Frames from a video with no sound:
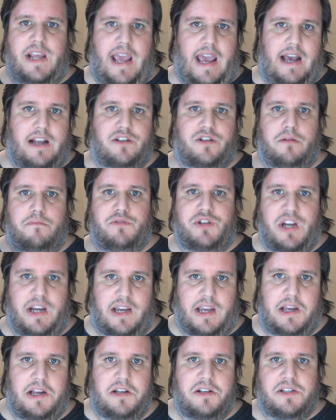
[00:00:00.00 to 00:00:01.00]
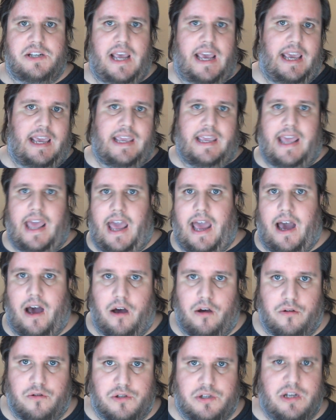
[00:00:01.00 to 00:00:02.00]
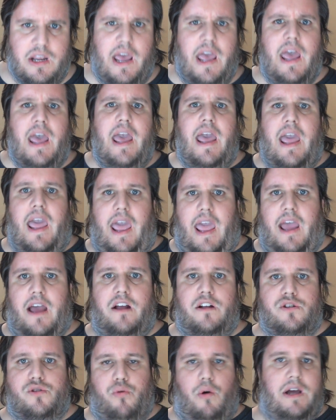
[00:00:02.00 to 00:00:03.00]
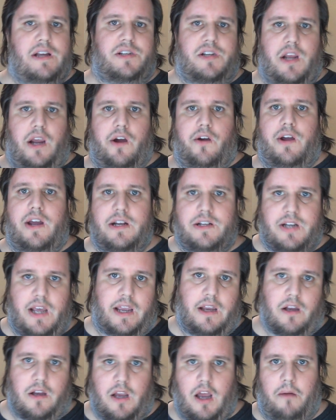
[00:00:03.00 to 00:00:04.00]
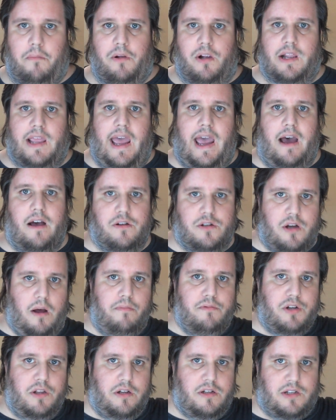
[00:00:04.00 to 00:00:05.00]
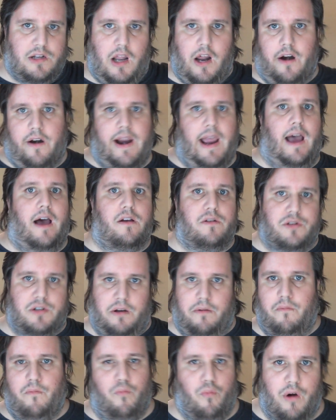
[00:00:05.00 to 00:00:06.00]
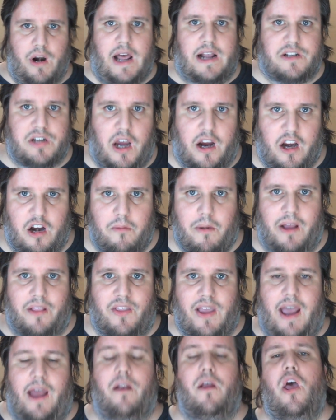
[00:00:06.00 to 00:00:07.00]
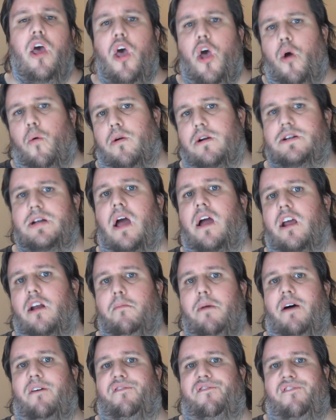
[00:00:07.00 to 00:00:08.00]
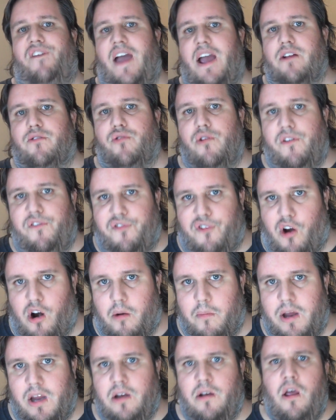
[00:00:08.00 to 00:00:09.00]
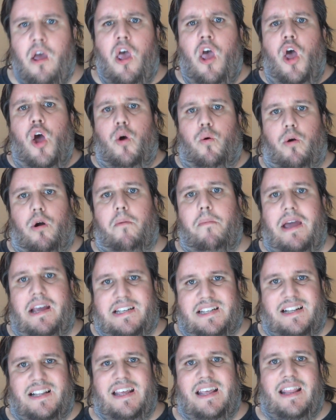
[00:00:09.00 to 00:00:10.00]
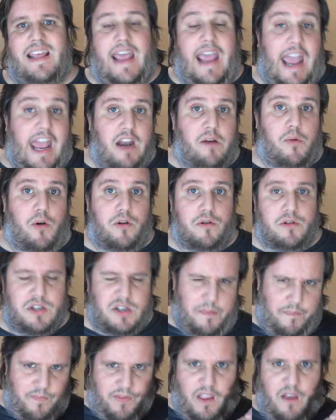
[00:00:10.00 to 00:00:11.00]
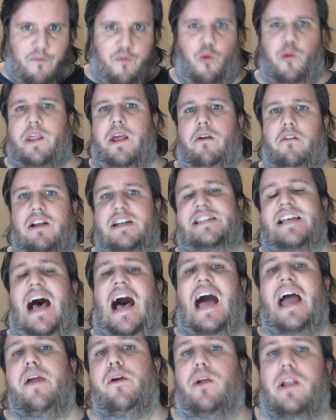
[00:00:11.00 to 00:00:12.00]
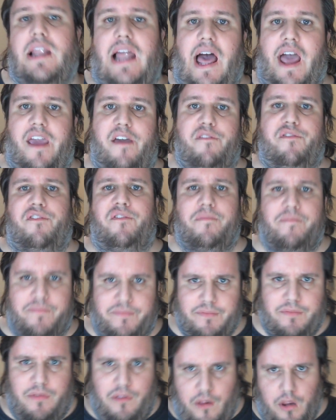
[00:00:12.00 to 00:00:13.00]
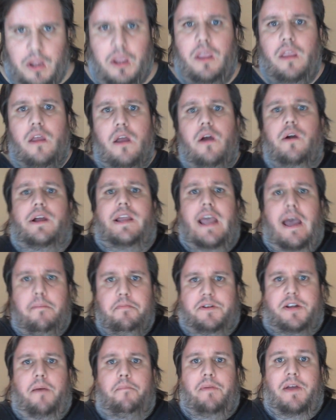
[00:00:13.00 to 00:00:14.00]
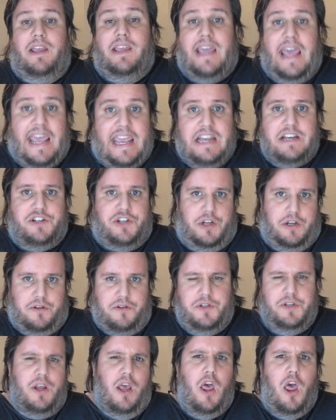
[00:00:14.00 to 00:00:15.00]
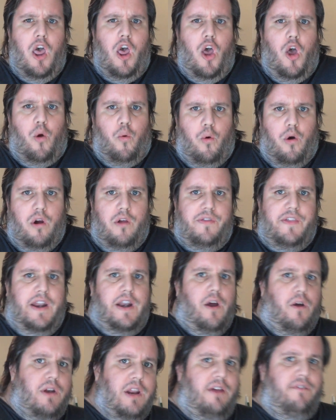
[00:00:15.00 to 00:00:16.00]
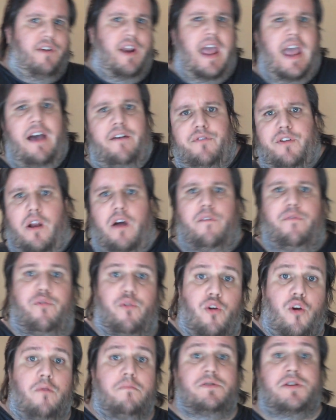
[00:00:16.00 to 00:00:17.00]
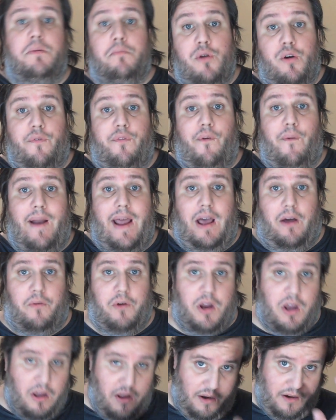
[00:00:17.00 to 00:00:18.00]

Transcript: He had some chickens, 8 cows, and twice a year he'd take a couple of cows up to the slaughterhouse, and we're not talking about that. We're talking about factory farming, where basically the animals, for their entire life, are kept up in cages where they don't even have enough room to move around.